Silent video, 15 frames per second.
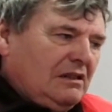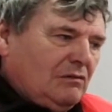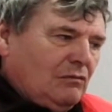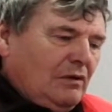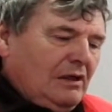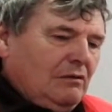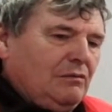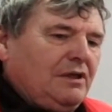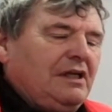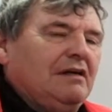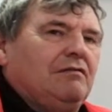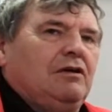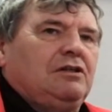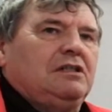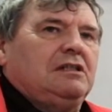while we
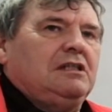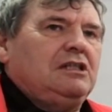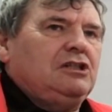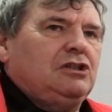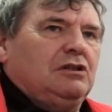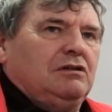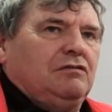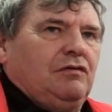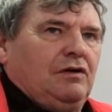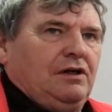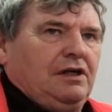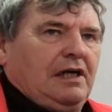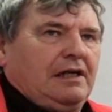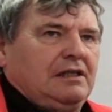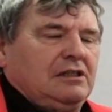give out a t-shirt for
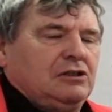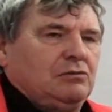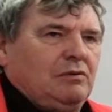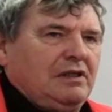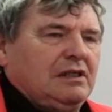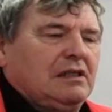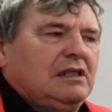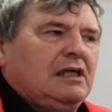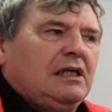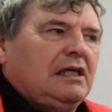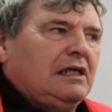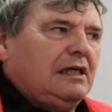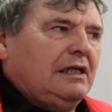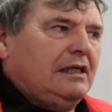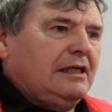that as well,
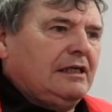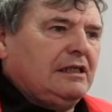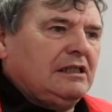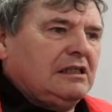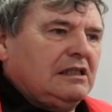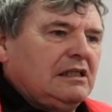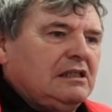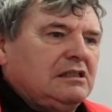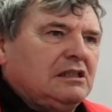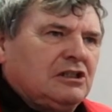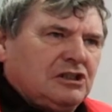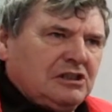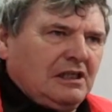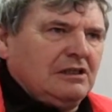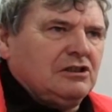
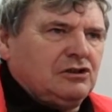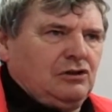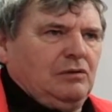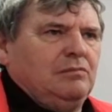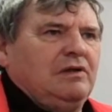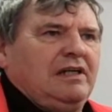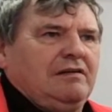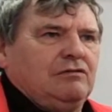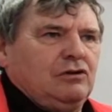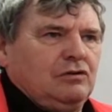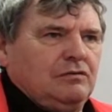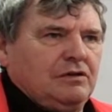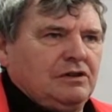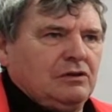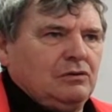there's still some left
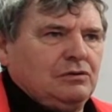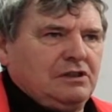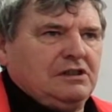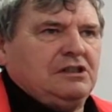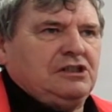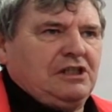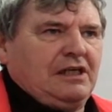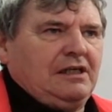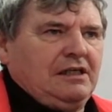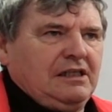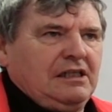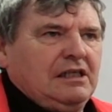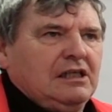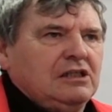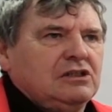over to go to the
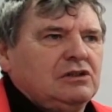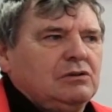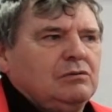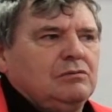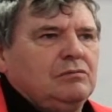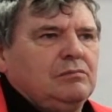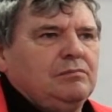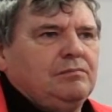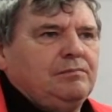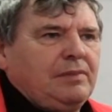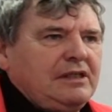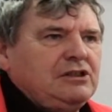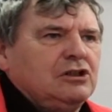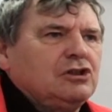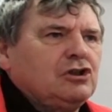charity. So
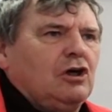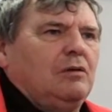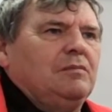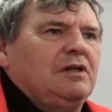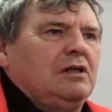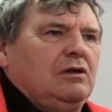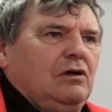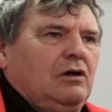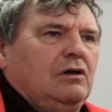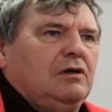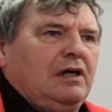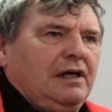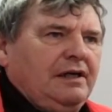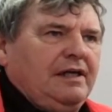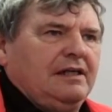by just coming along
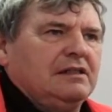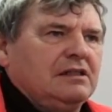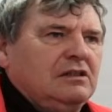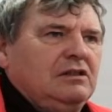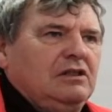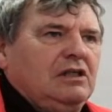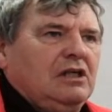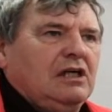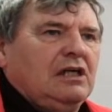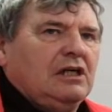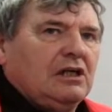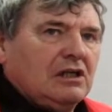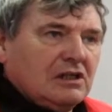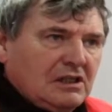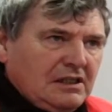and entering,
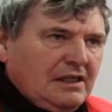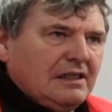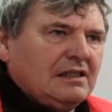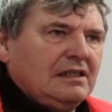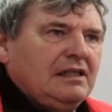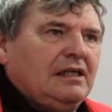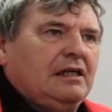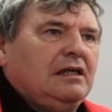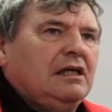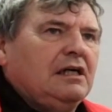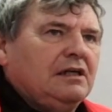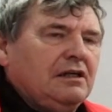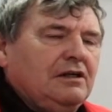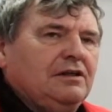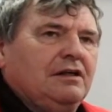get there.
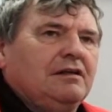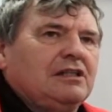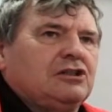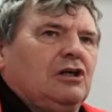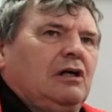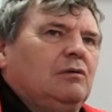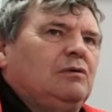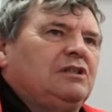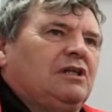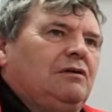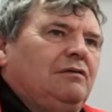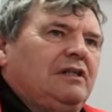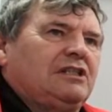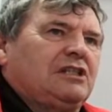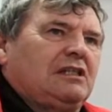Now, there is always a
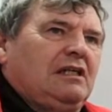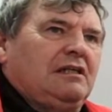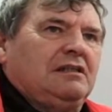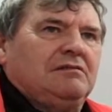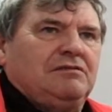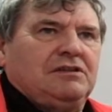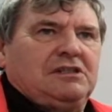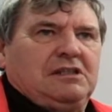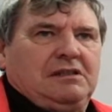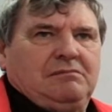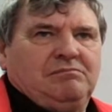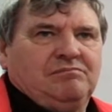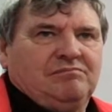risk that if it's a